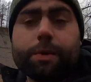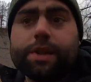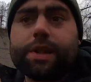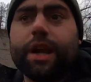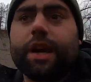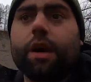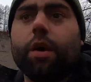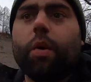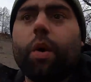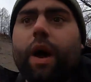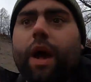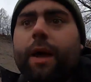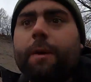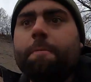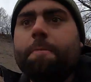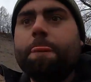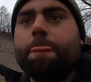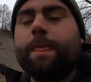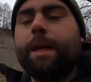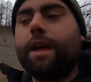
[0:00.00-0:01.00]
to take away
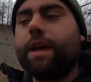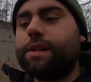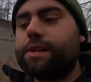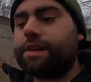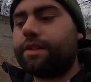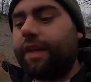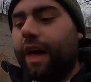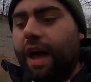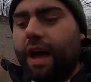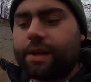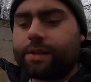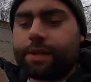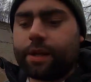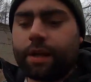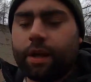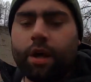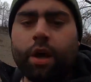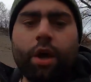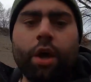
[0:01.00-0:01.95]
is that